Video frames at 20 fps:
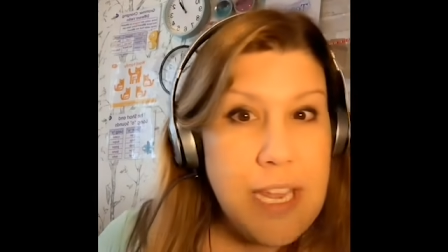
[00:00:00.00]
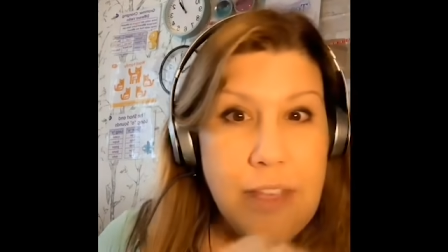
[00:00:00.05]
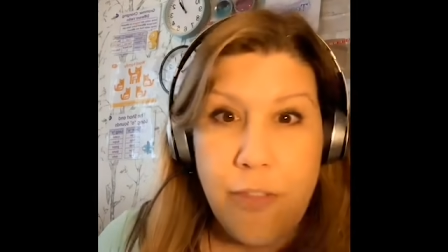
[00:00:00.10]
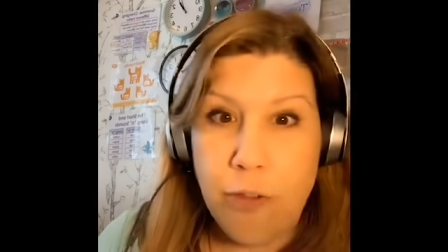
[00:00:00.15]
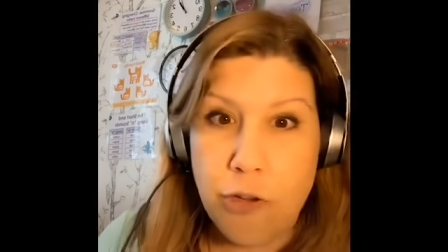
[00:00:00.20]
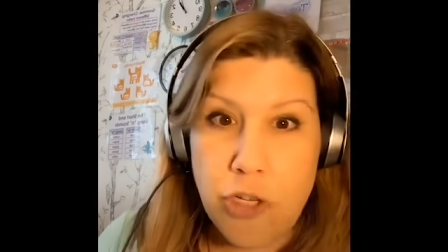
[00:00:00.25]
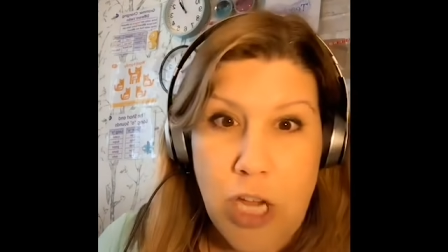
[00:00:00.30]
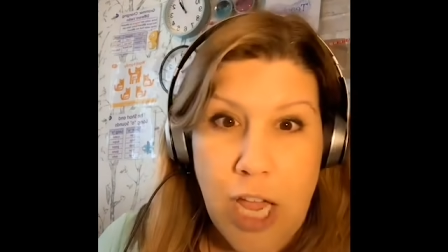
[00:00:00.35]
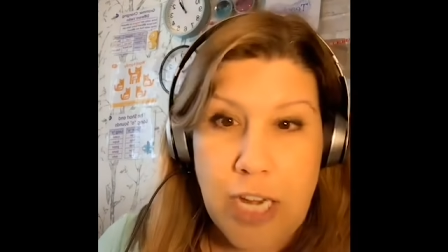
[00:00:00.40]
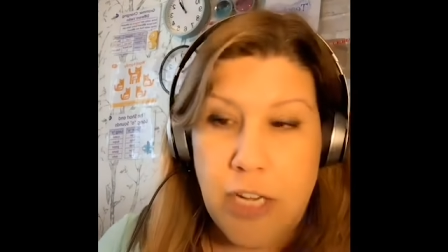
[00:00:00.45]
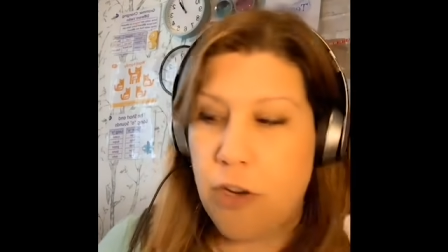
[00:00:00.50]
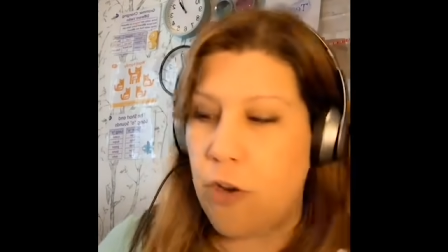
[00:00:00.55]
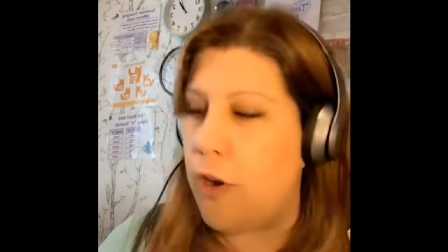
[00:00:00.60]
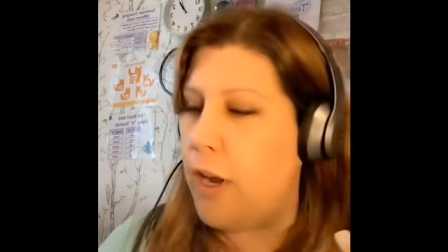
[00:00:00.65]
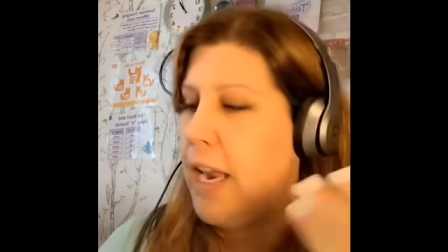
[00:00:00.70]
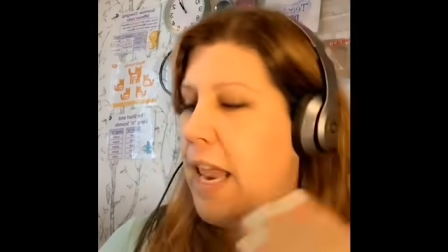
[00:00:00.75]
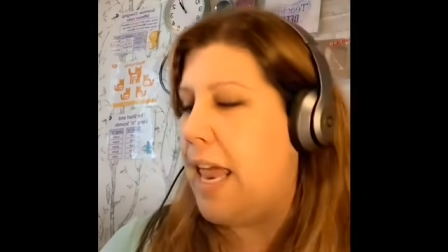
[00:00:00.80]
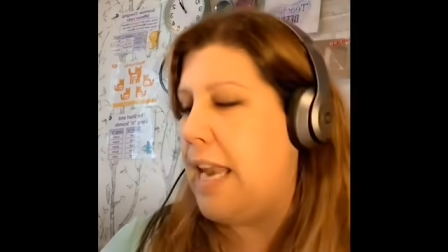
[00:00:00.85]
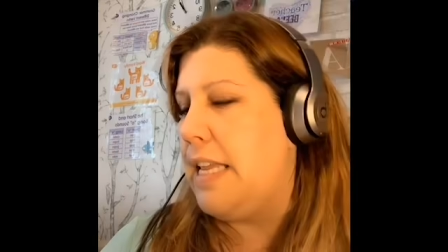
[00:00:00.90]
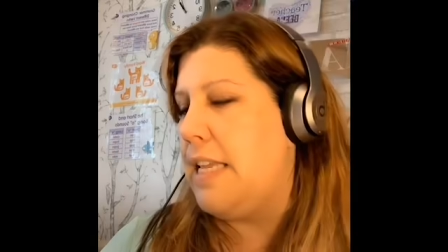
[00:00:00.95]
either gender
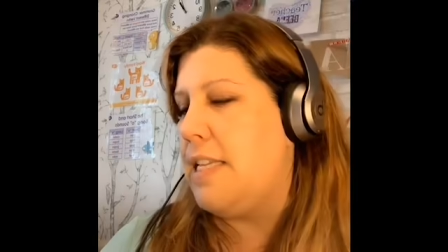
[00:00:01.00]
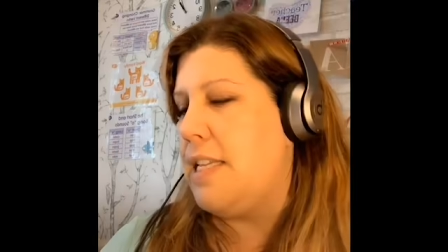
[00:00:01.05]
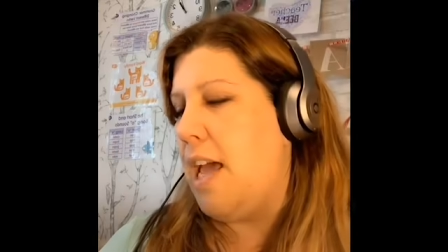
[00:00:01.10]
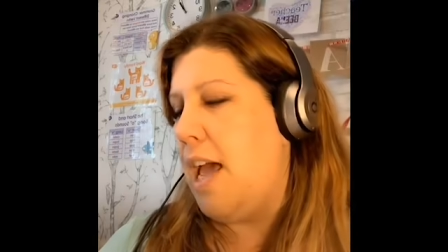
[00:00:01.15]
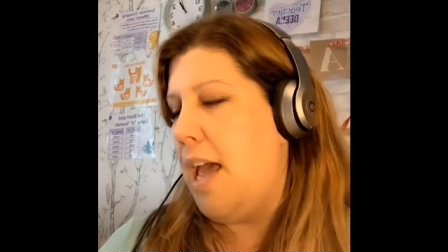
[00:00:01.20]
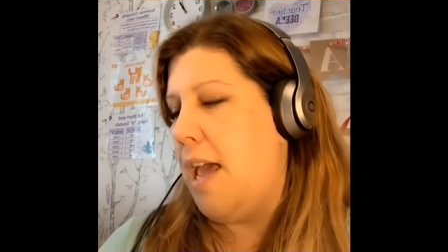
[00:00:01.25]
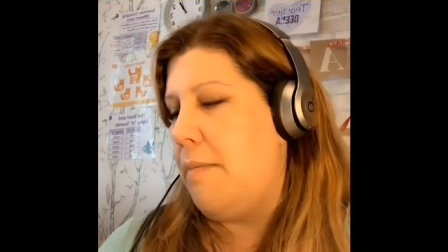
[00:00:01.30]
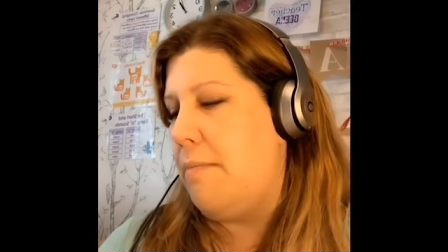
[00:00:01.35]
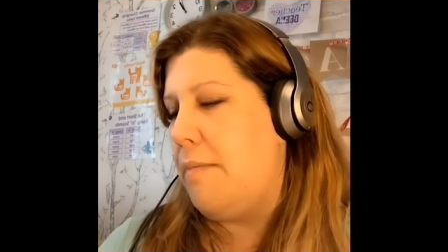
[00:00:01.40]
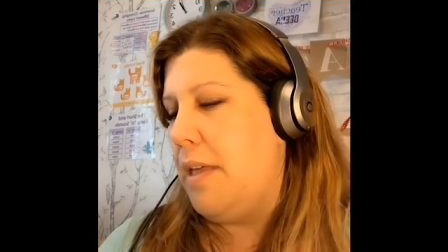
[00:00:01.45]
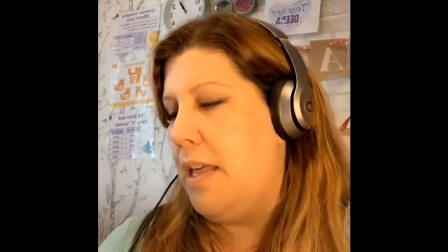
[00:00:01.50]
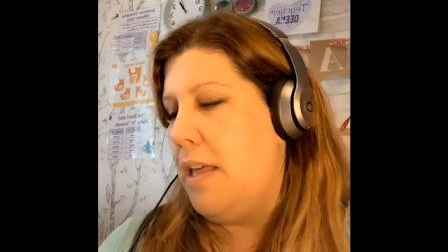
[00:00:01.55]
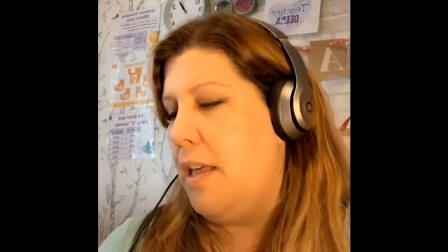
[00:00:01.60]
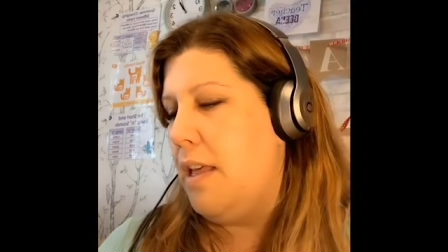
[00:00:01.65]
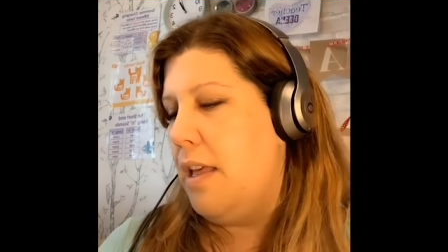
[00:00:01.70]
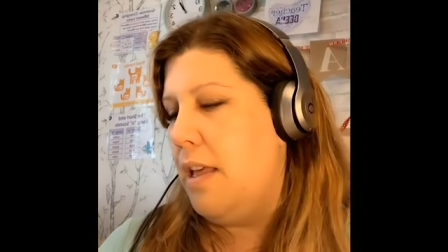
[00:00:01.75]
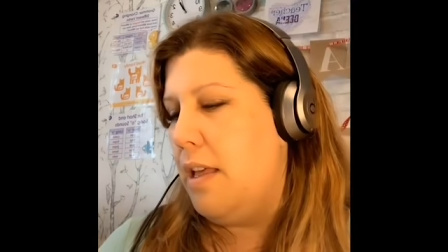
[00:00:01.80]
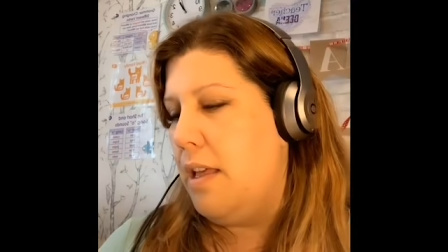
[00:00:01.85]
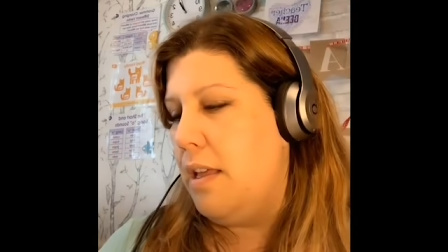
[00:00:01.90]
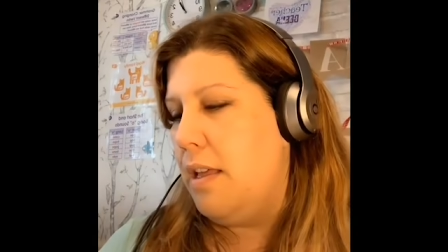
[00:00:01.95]
at any time.
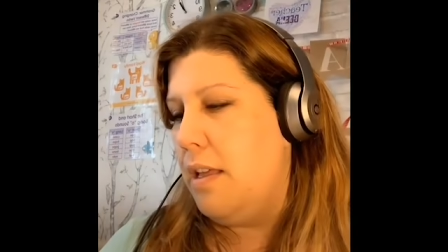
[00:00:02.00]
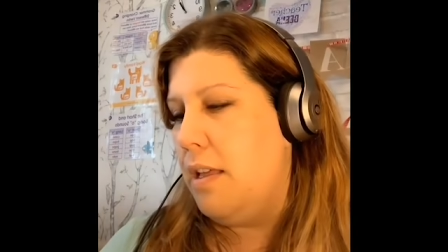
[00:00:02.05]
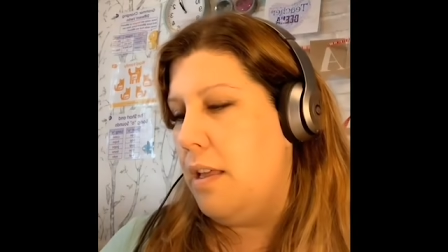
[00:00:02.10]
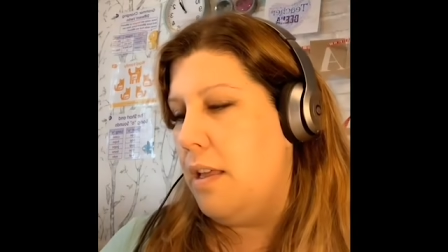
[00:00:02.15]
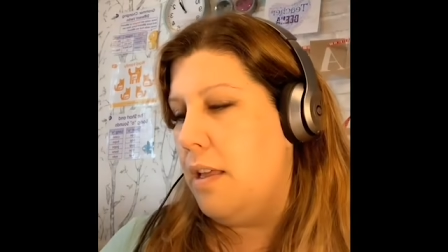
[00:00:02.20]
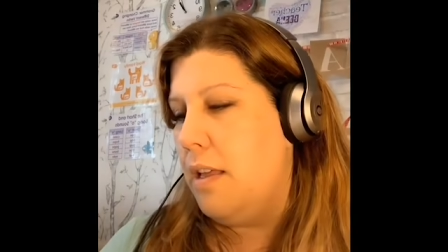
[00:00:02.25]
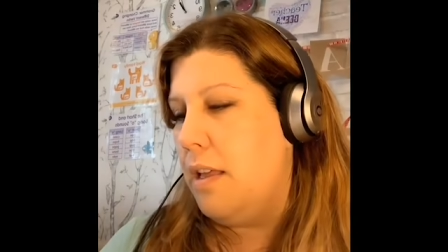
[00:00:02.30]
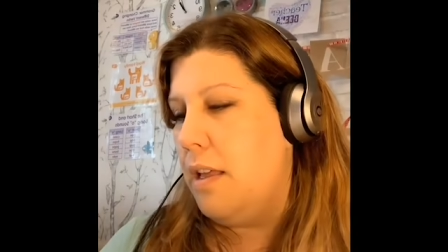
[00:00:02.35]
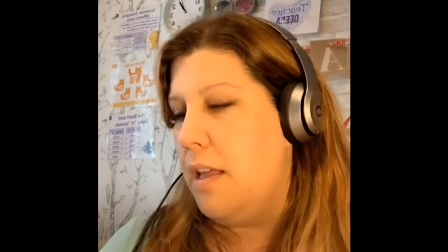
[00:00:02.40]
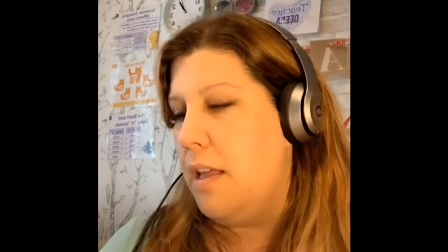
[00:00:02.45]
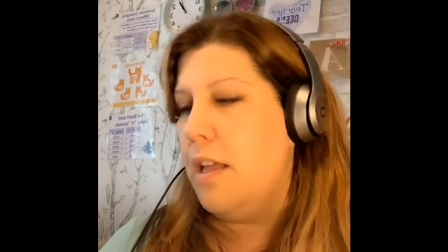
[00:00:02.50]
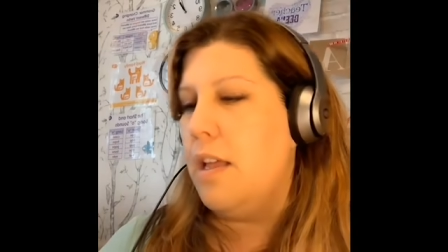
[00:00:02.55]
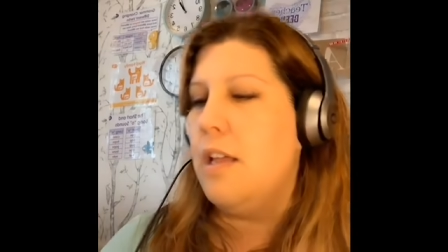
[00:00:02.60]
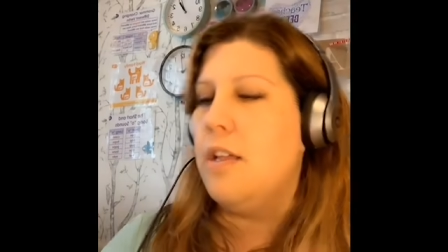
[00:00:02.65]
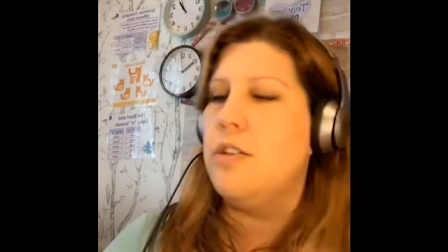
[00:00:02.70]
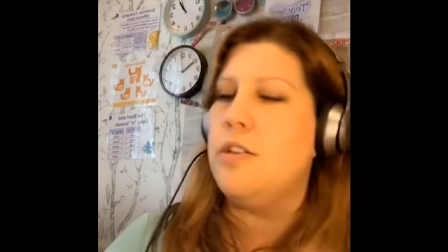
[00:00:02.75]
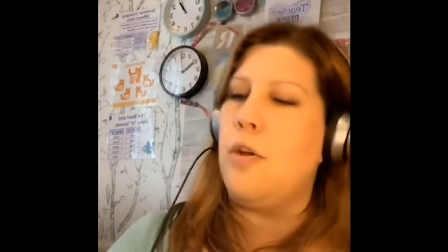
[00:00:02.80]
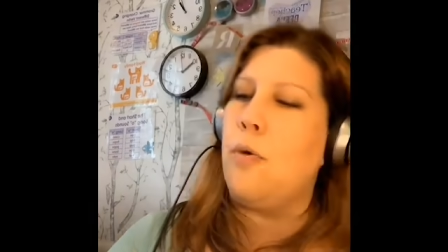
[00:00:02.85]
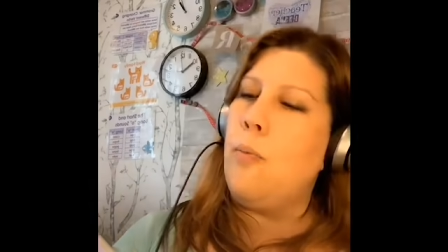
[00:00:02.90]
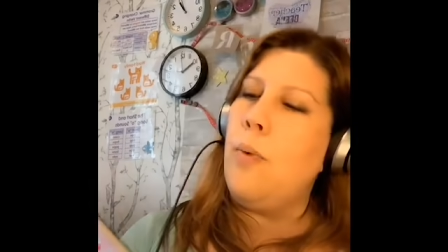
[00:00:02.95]

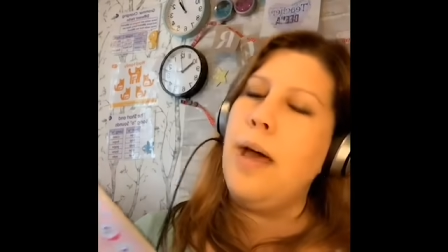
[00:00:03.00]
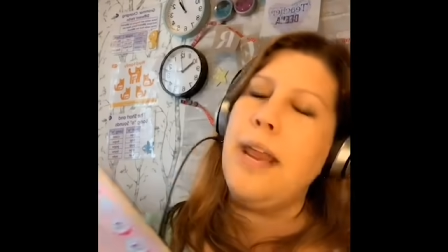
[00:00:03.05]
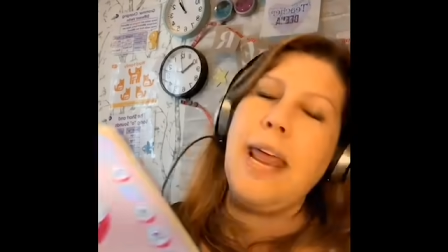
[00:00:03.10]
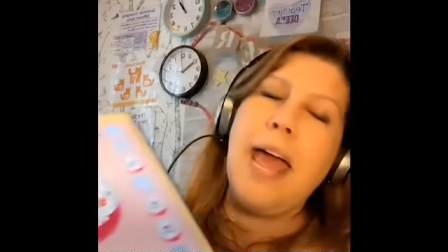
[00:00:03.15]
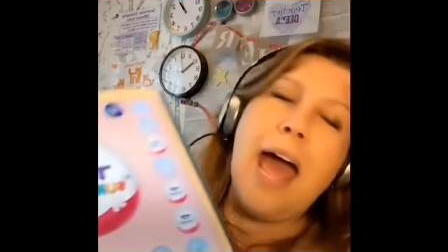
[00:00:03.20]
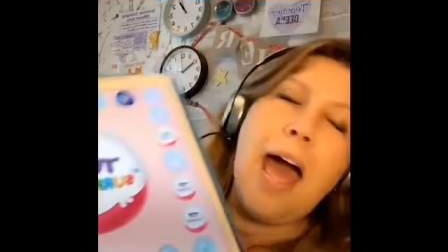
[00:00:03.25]
So what